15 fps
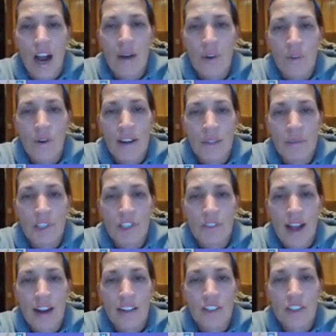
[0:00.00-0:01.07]
I'm going to write them as
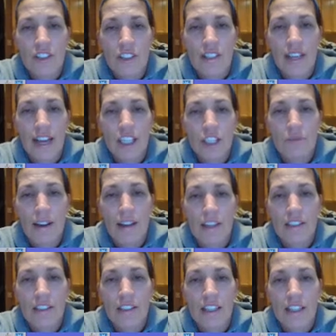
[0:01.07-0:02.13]
factors as x
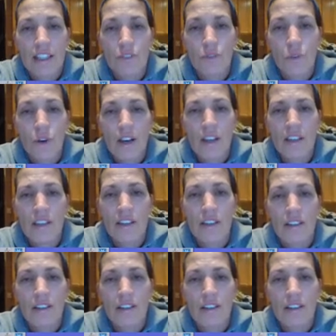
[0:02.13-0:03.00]
minus -1,